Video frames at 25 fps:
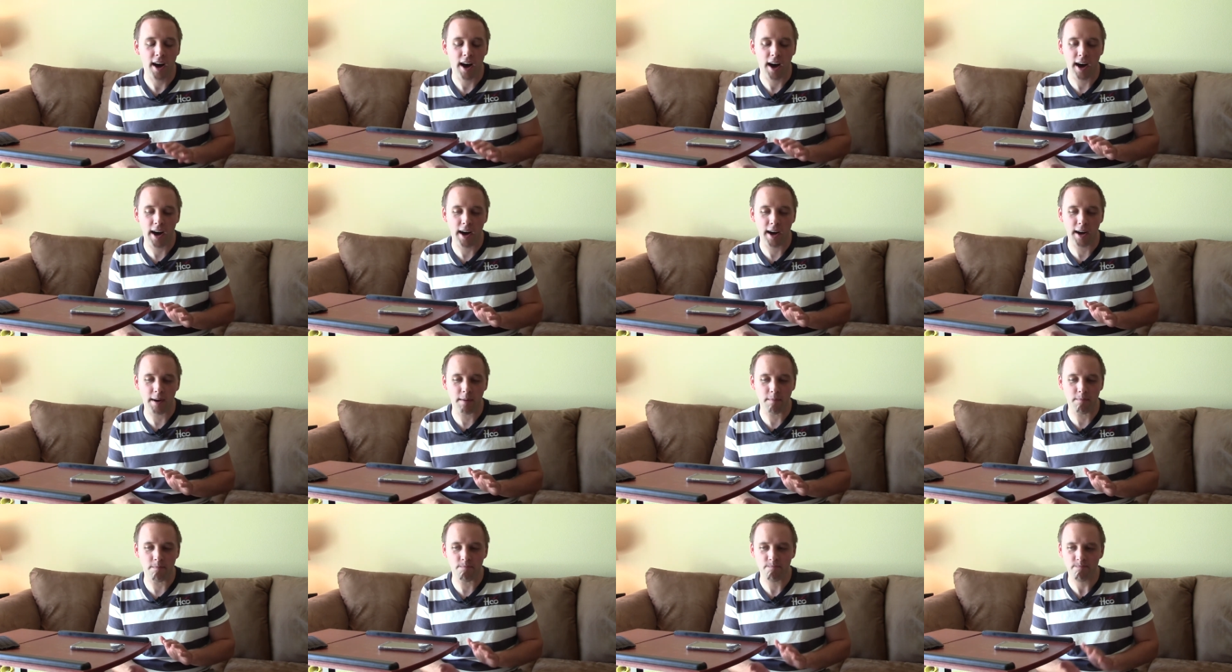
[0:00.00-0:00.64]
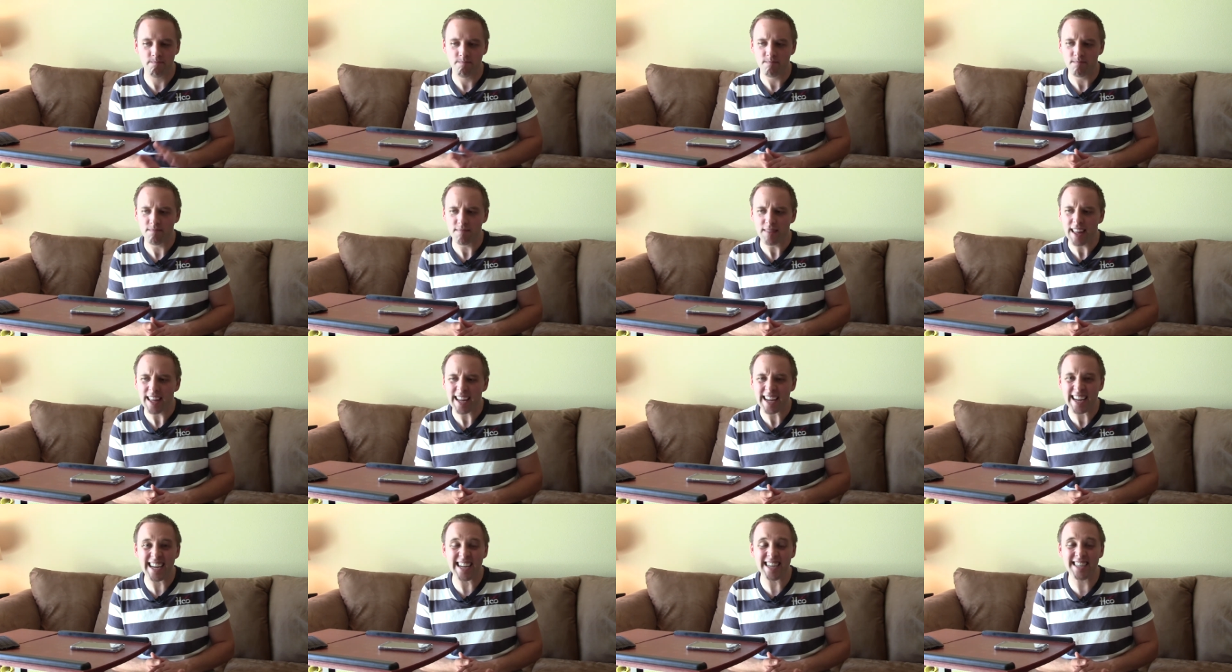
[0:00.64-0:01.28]
Um,
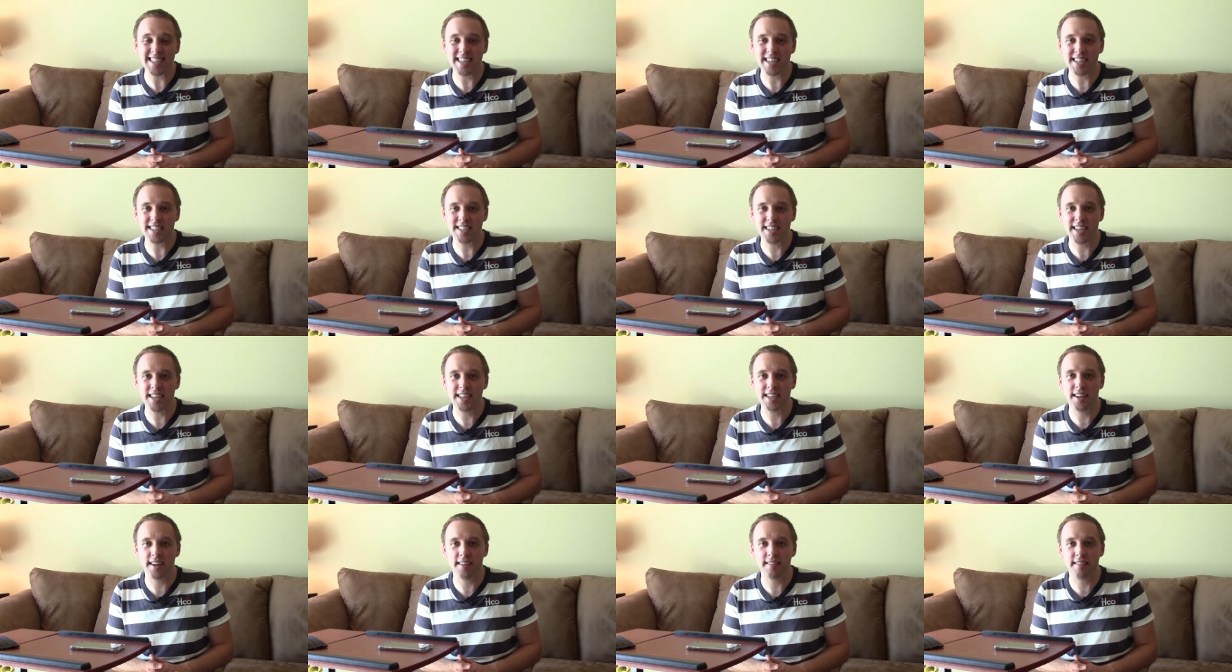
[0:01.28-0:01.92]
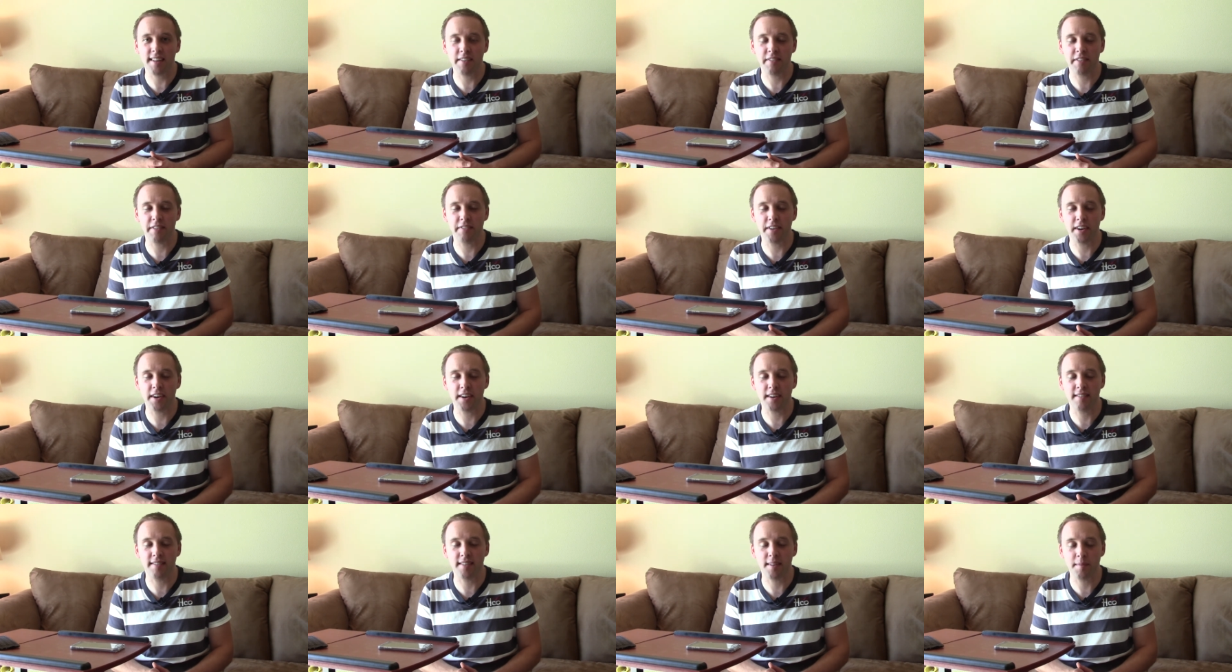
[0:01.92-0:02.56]
AT&T does have a
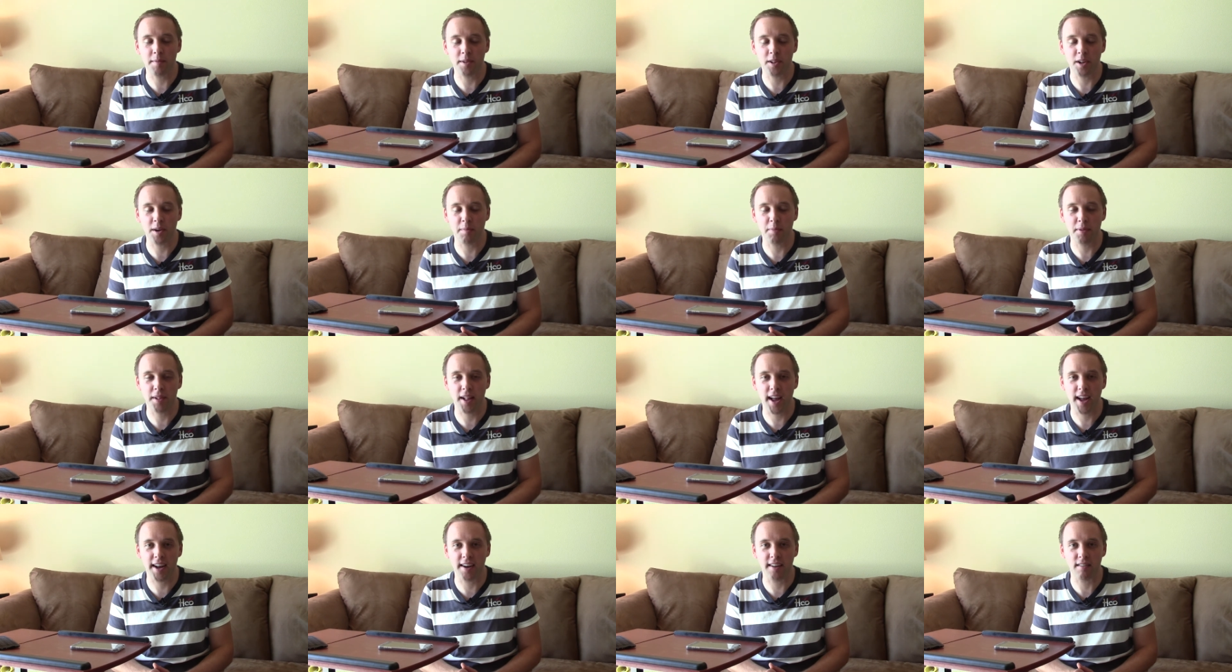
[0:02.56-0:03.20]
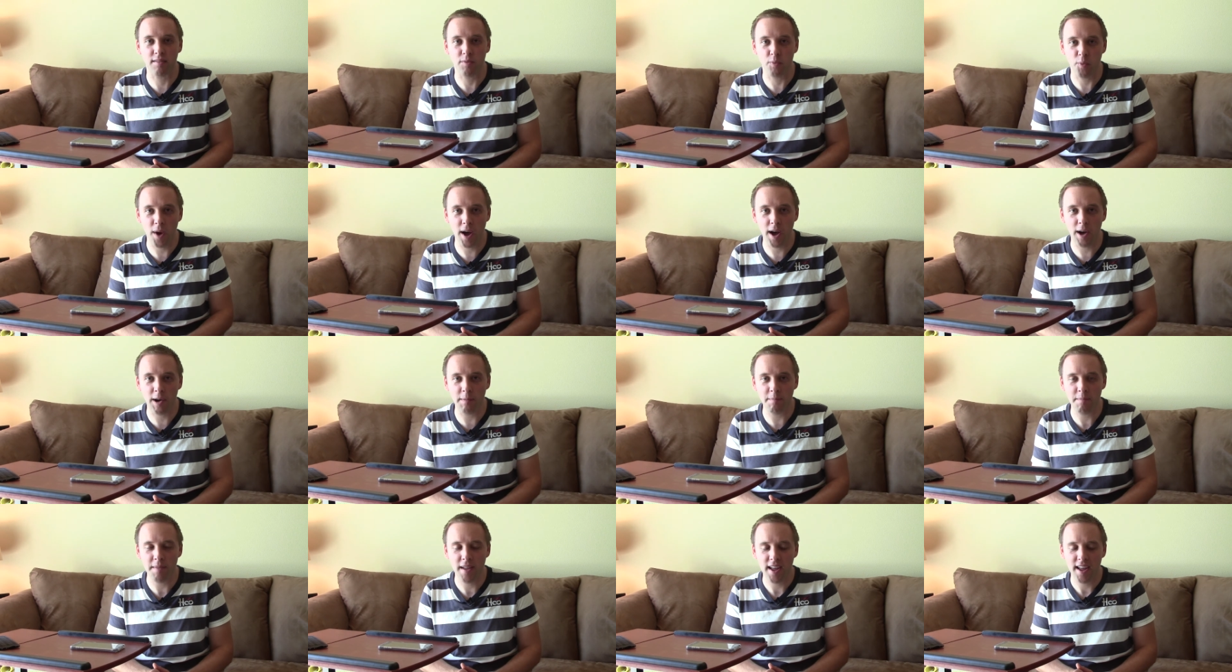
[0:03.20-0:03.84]
very similar plan as
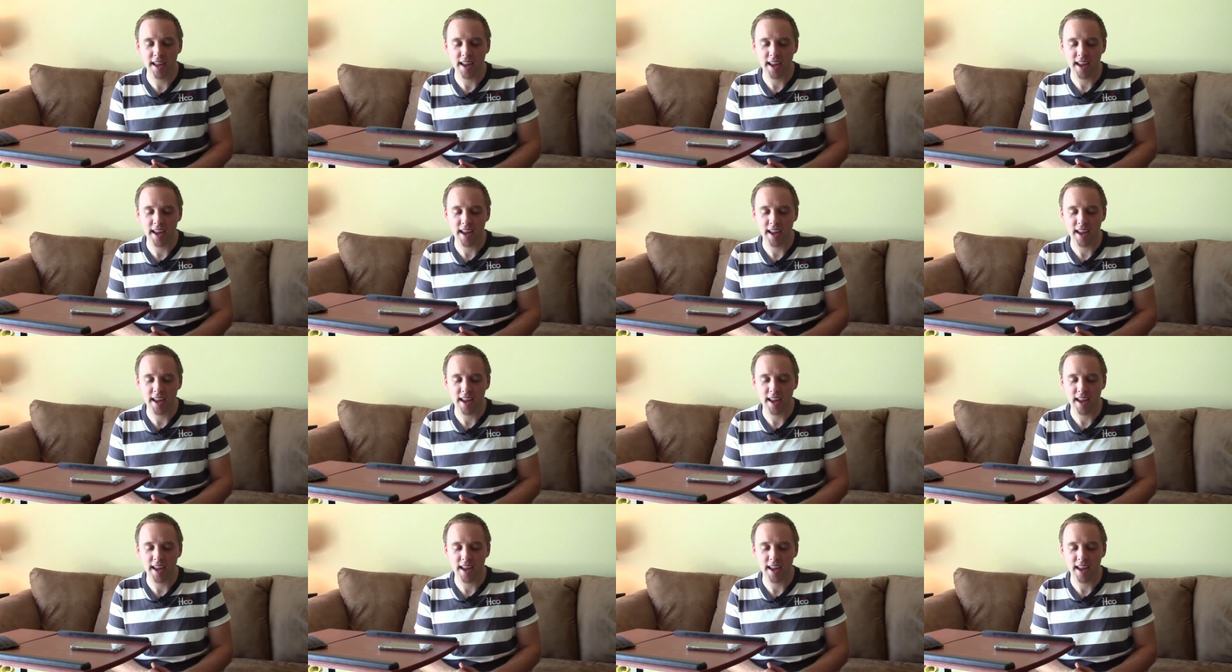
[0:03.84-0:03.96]
well